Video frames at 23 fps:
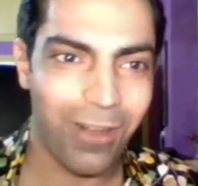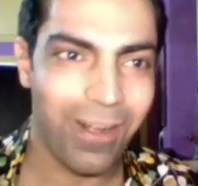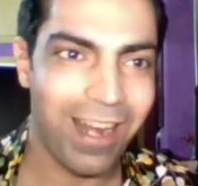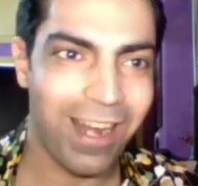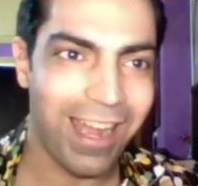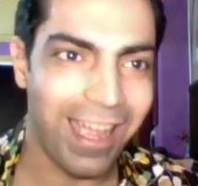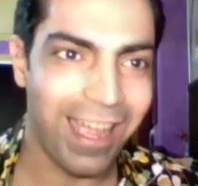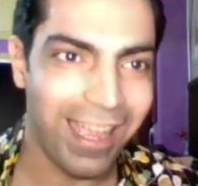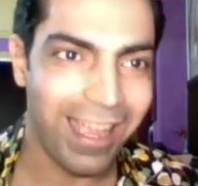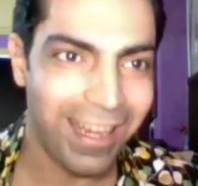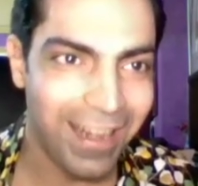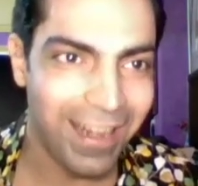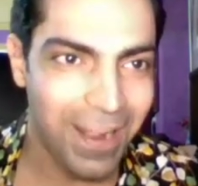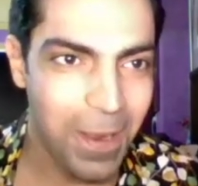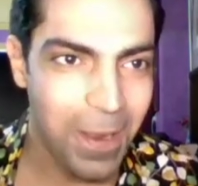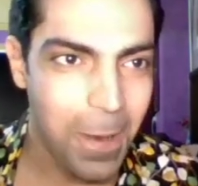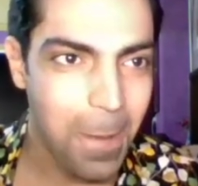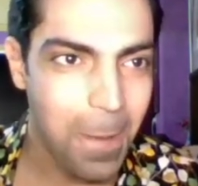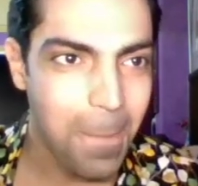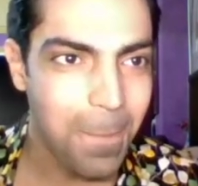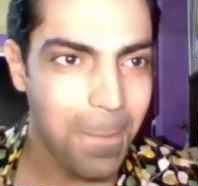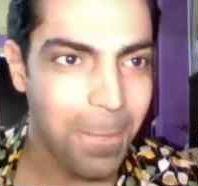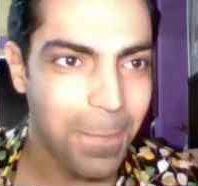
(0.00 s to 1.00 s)
All right,
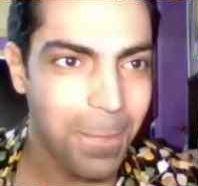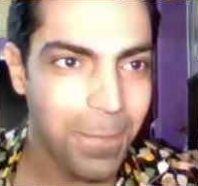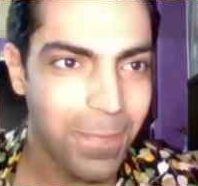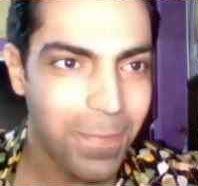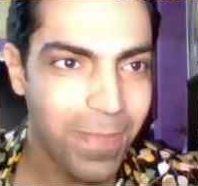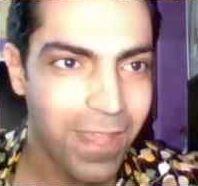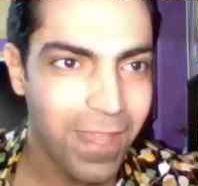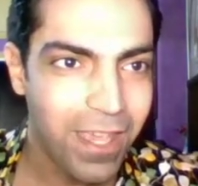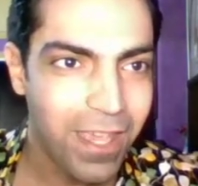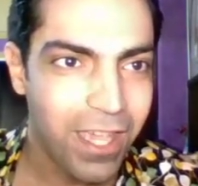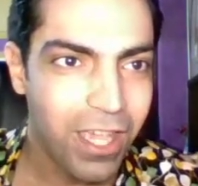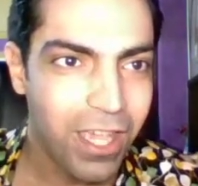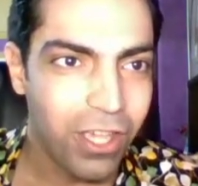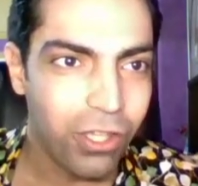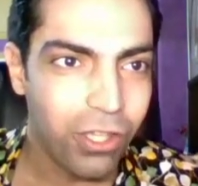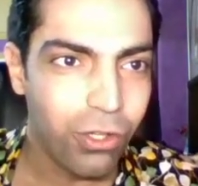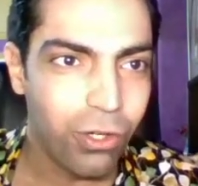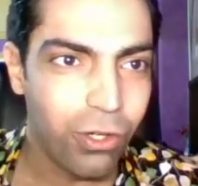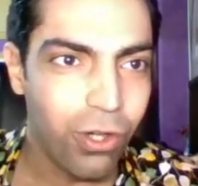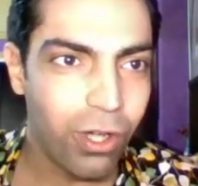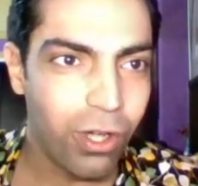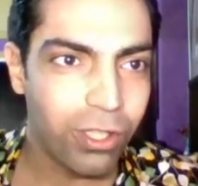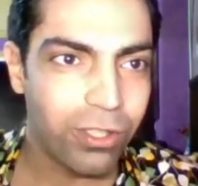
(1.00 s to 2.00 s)

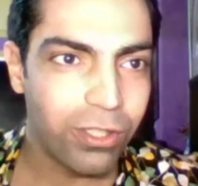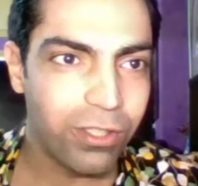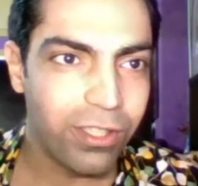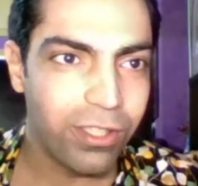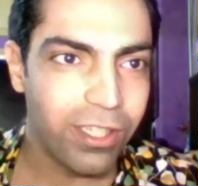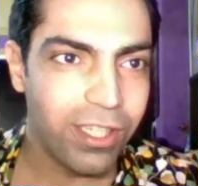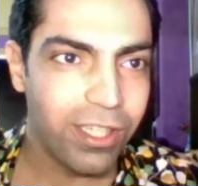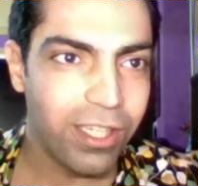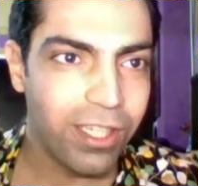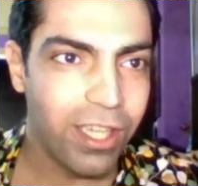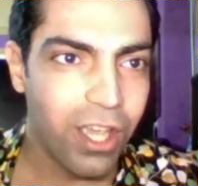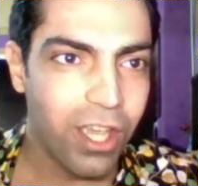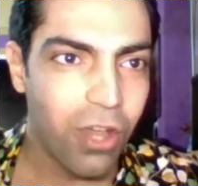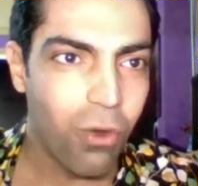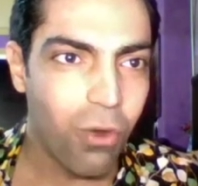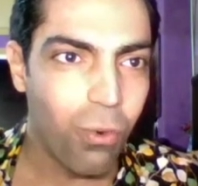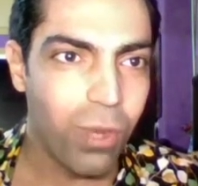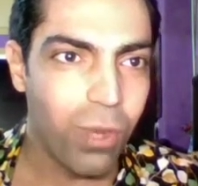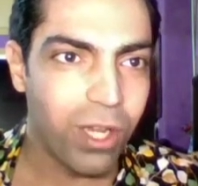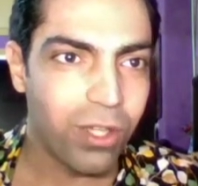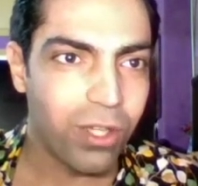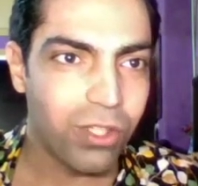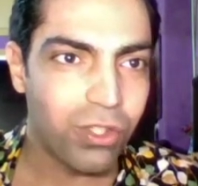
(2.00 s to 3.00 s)
you go to the
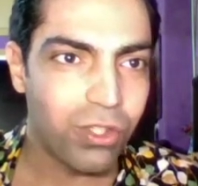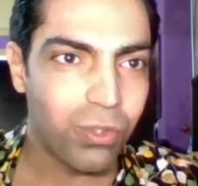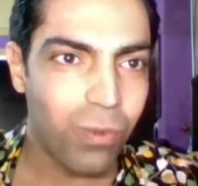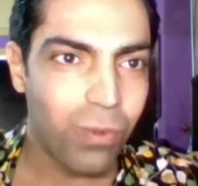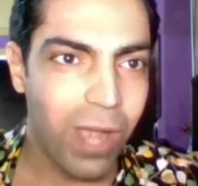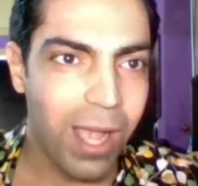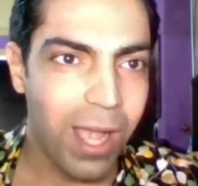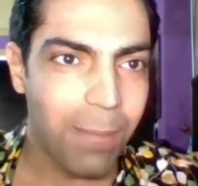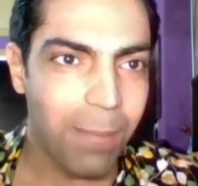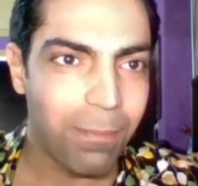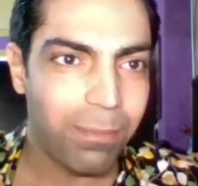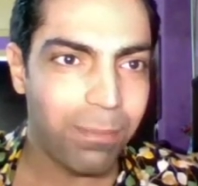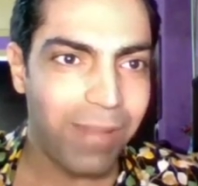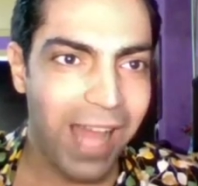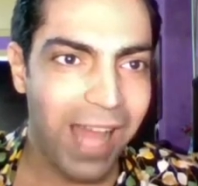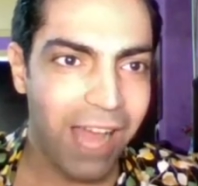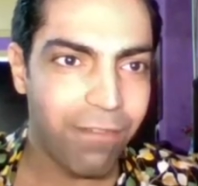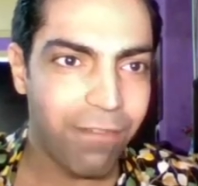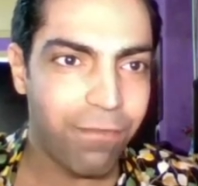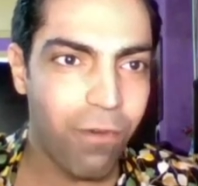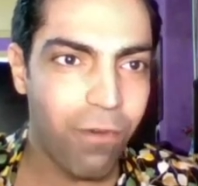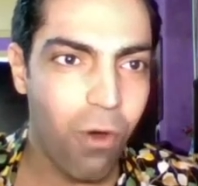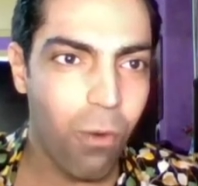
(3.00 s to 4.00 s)
WigoSwap
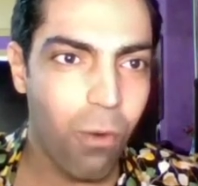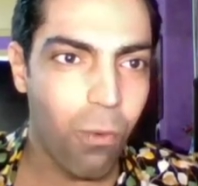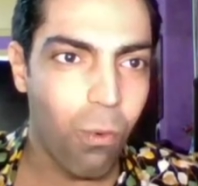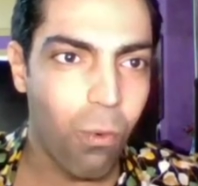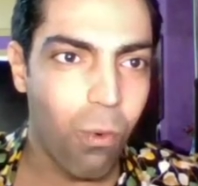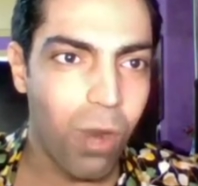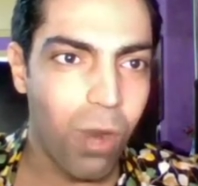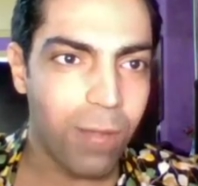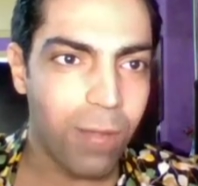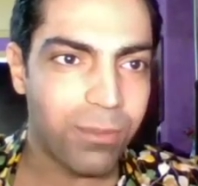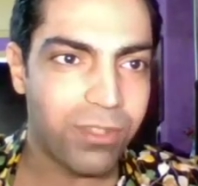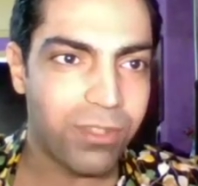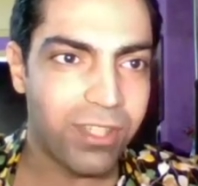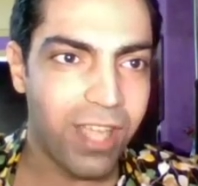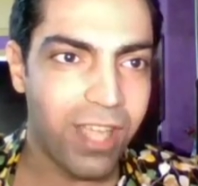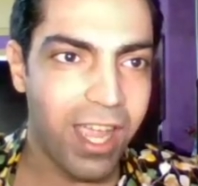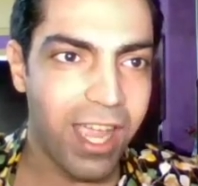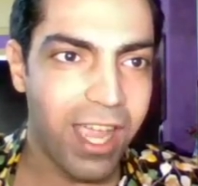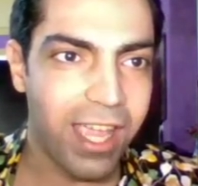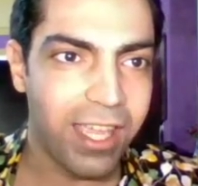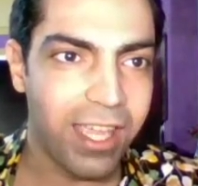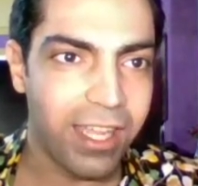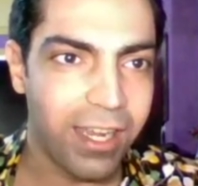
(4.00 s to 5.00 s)
platform
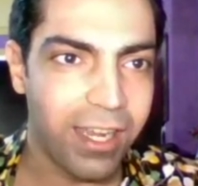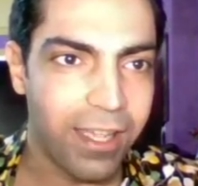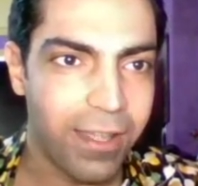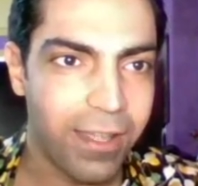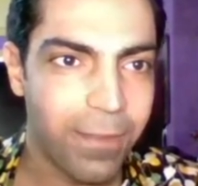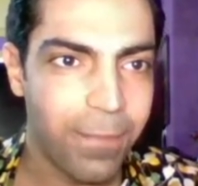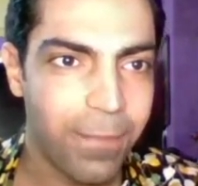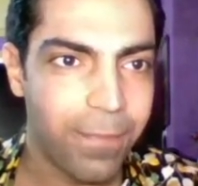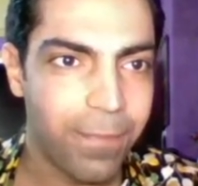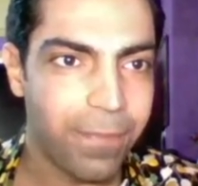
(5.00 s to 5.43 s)
website,